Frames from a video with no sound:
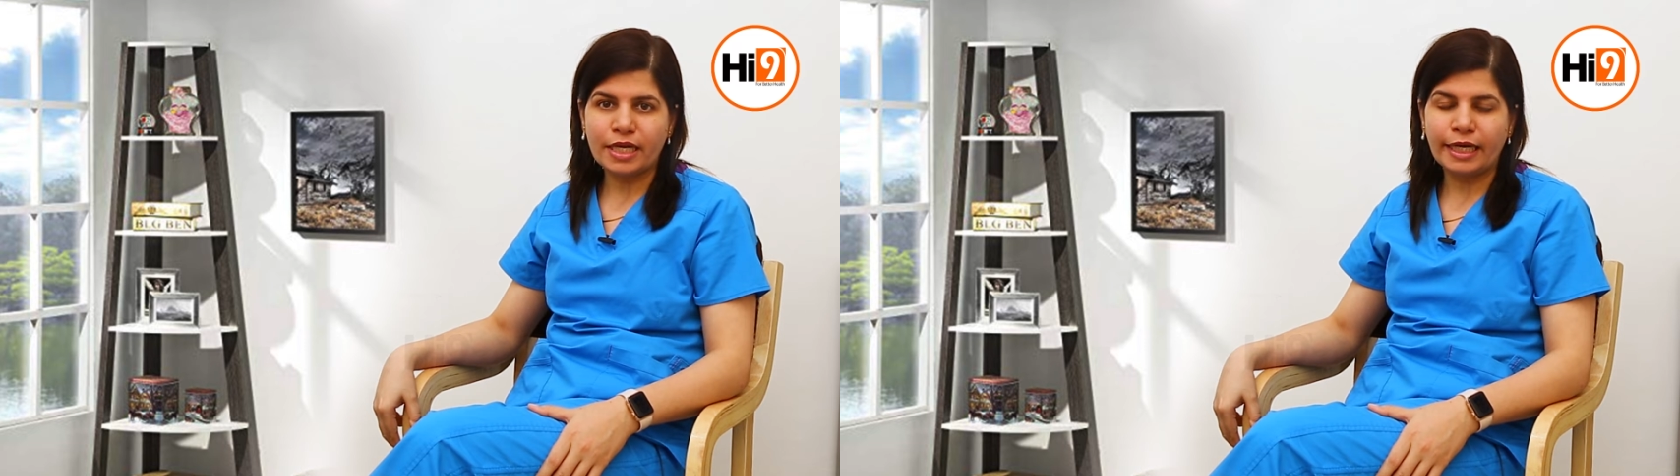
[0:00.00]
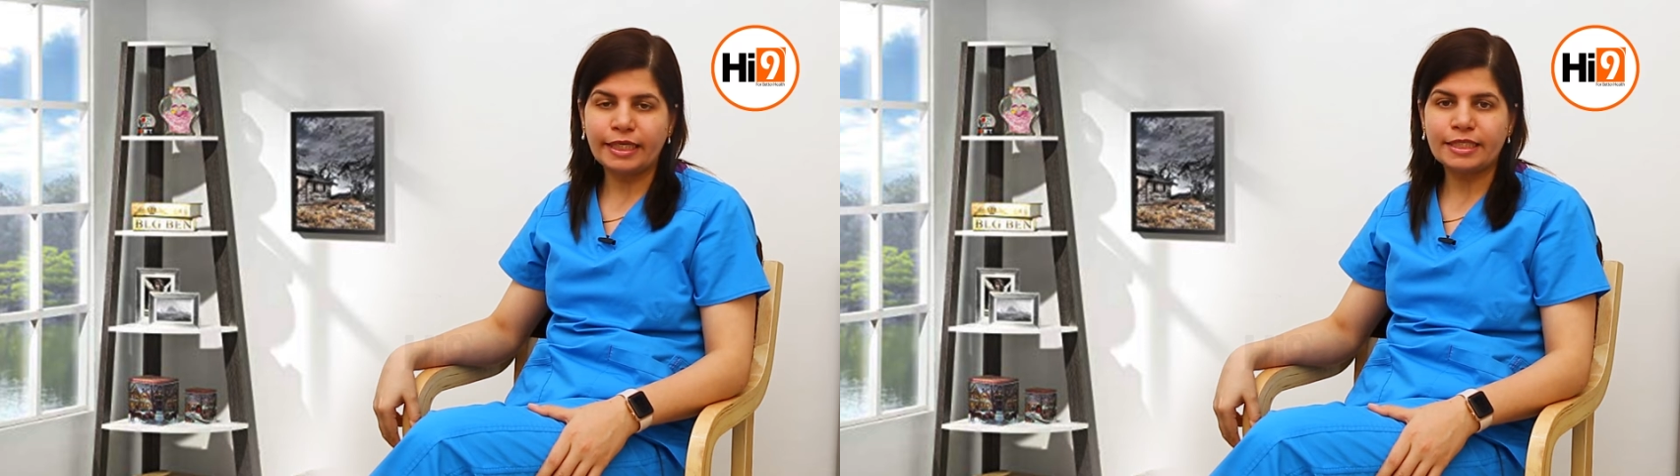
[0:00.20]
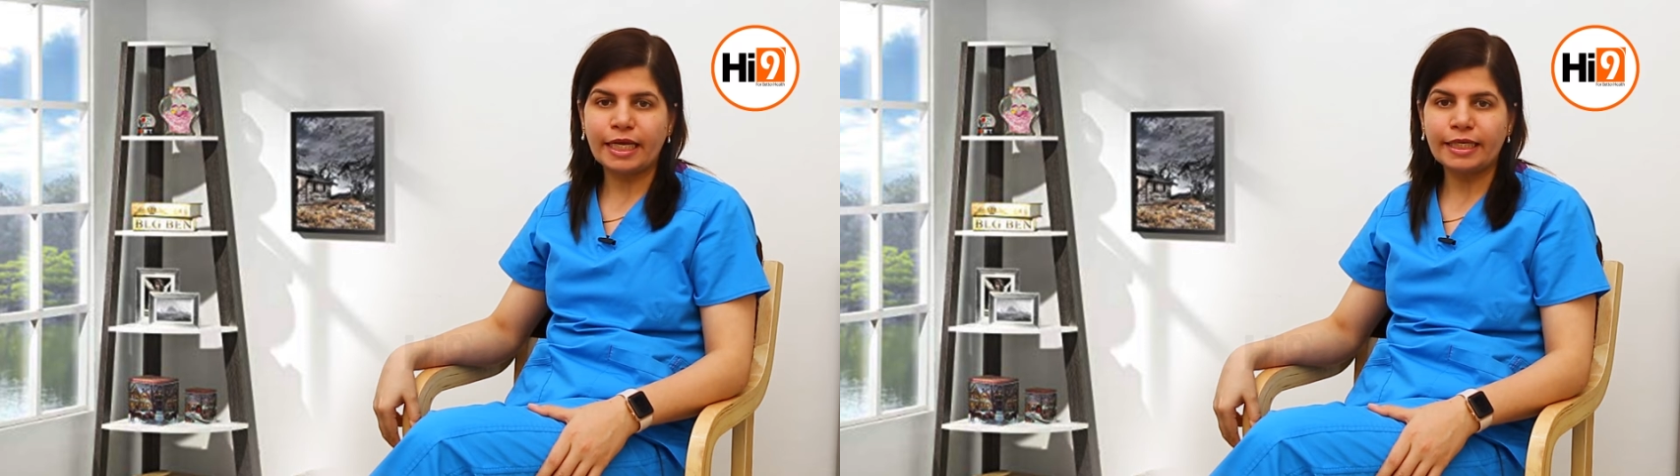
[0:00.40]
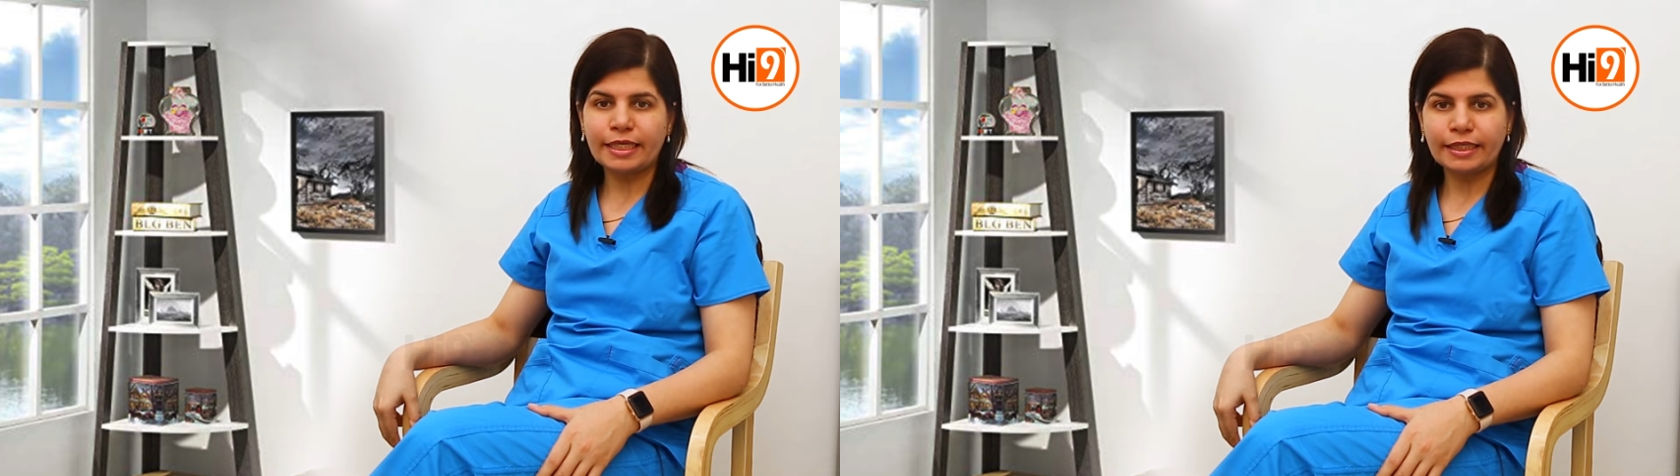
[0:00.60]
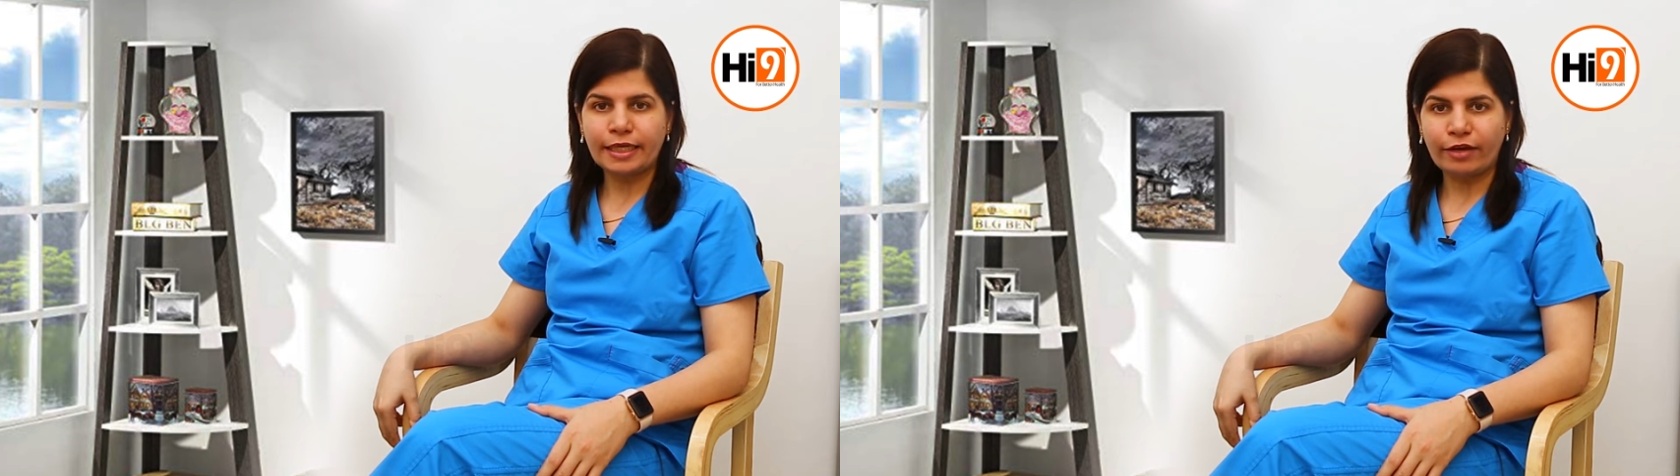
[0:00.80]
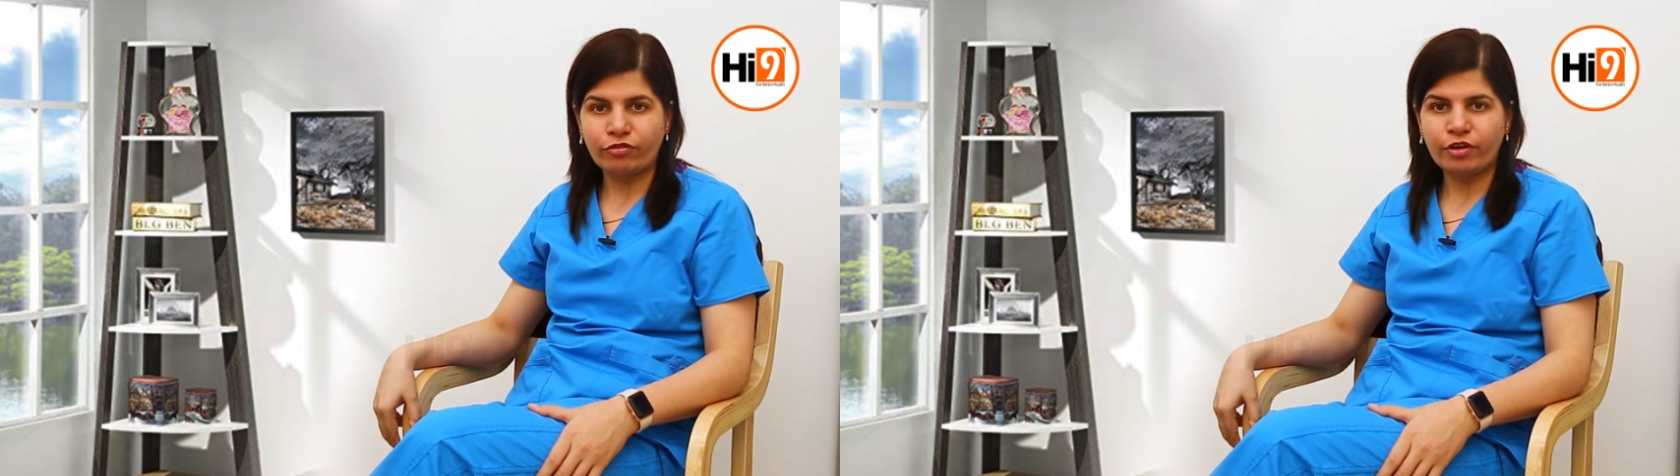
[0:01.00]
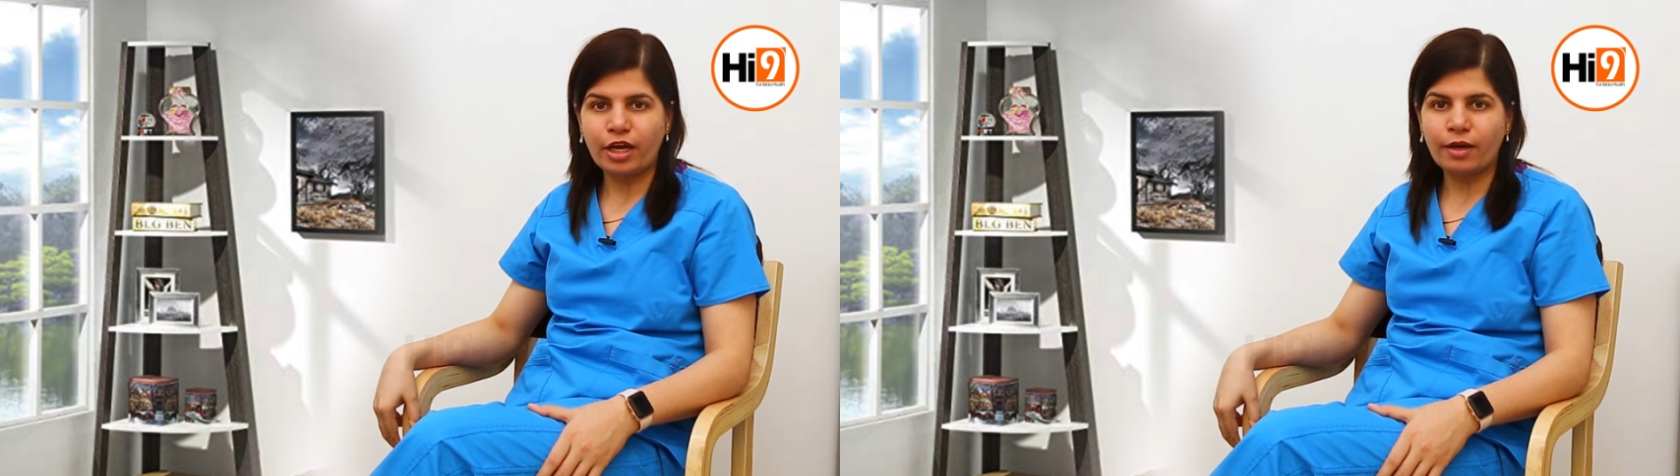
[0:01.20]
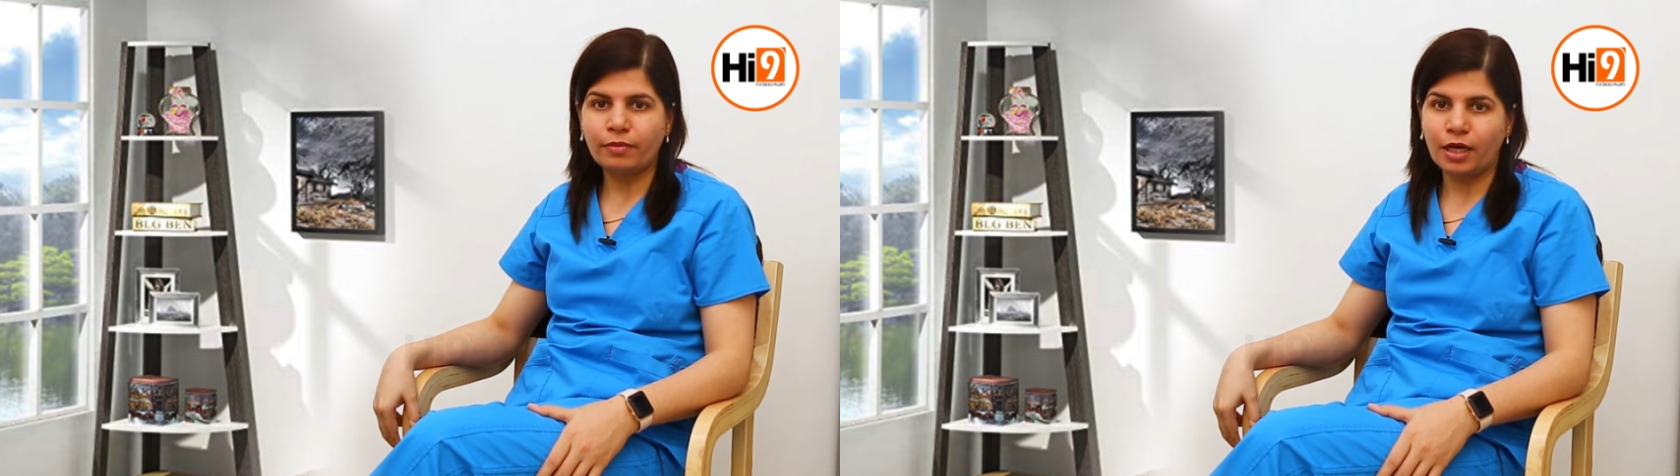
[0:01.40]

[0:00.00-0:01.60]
sites like a diaphragm,